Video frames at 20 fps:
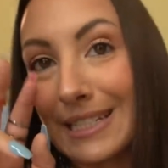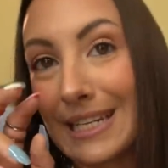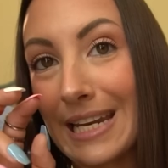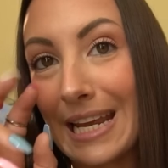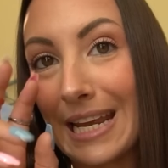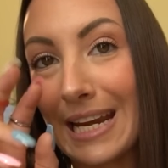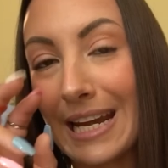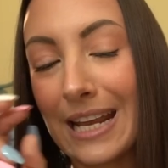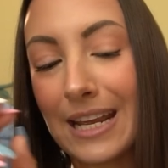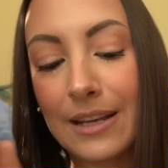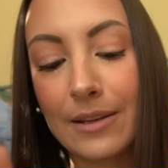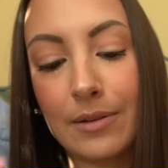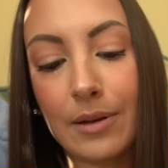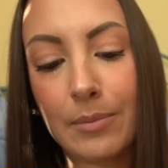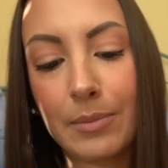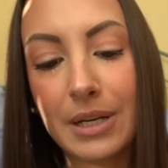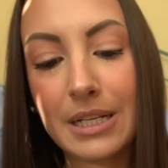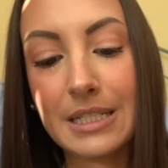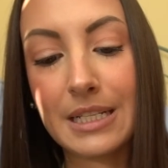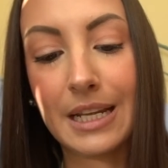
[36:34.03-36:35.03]
dating,
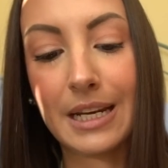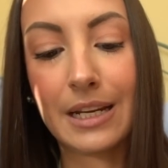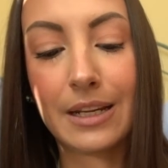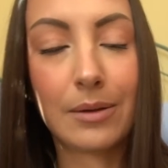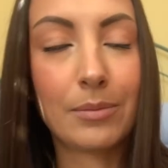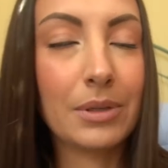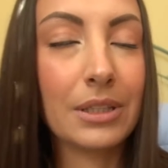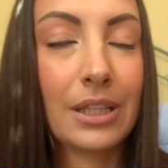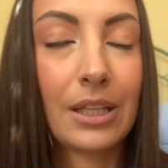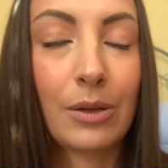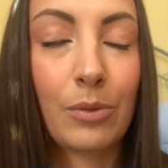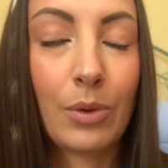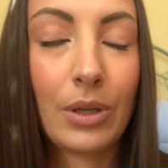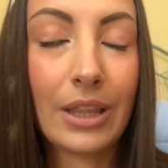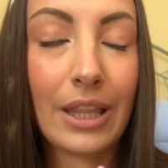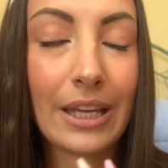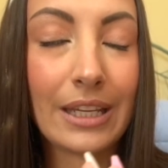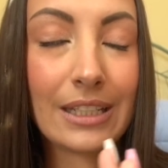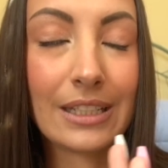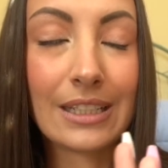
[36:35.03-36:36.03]
by dating I mean like we
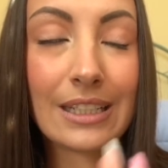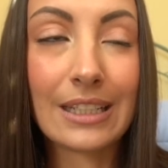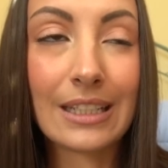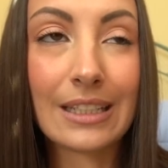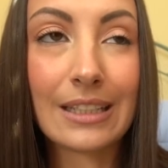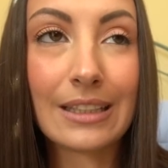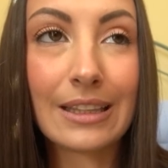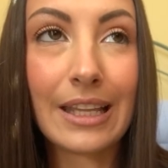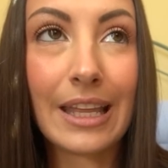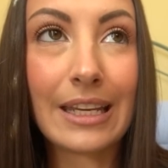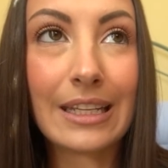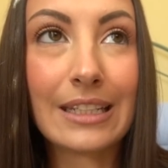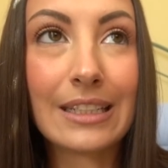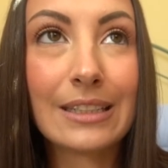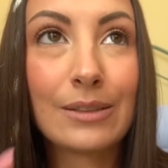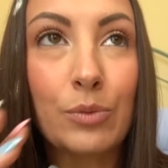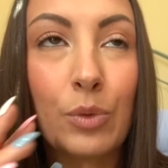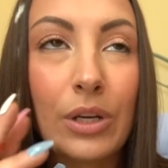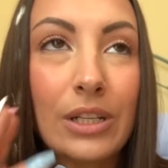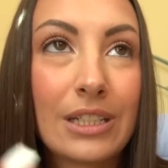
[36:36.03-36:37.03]
like like
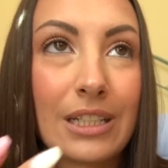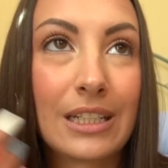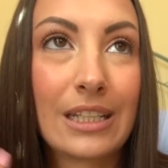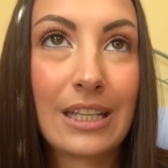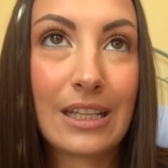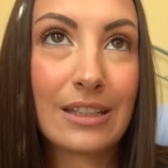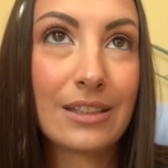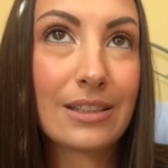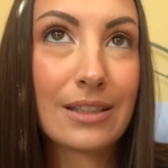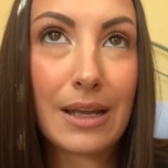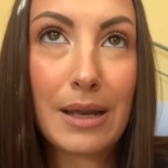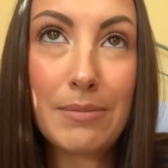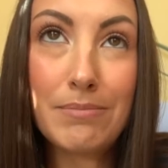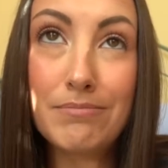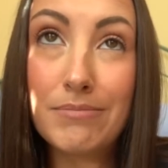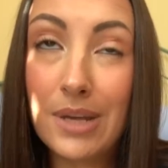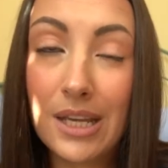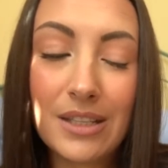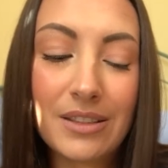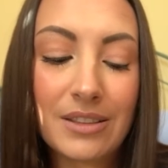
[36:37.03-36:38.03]
went to kiss and
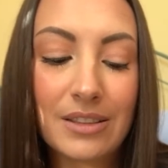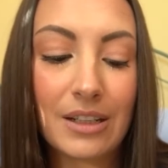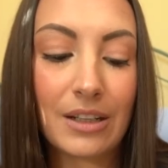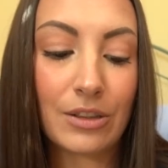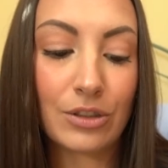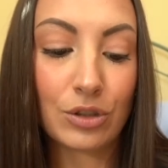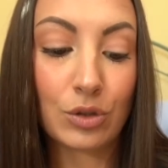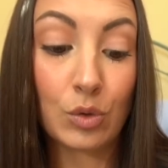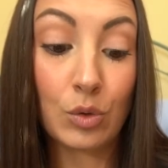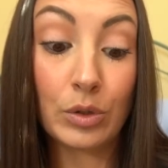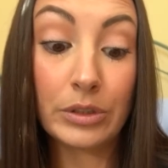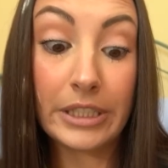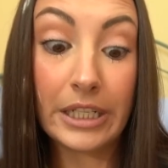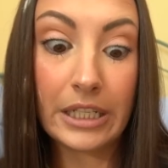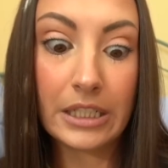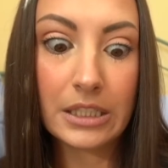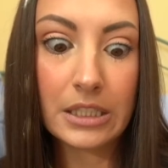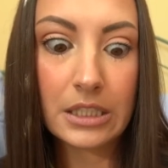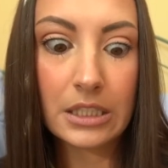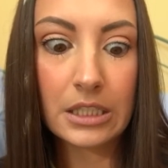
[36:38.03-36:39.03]
missed at a school
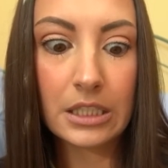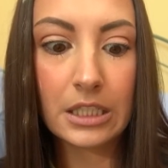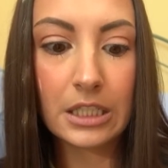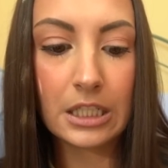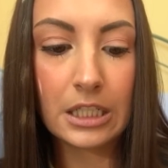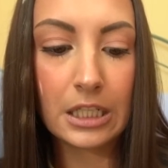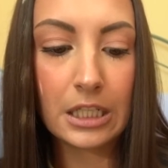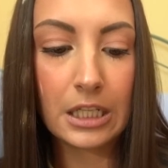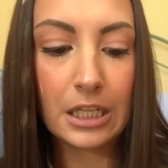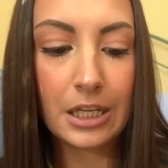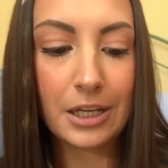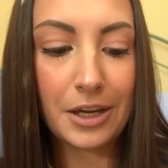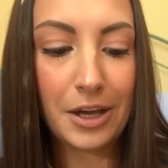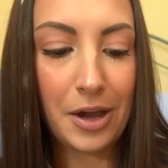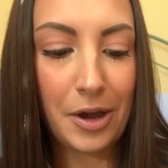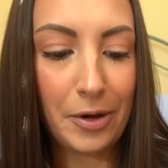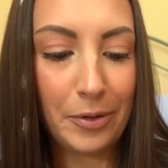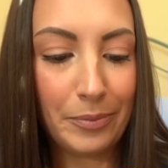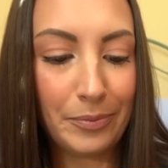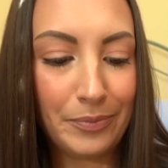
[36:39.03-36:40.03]
dance, um,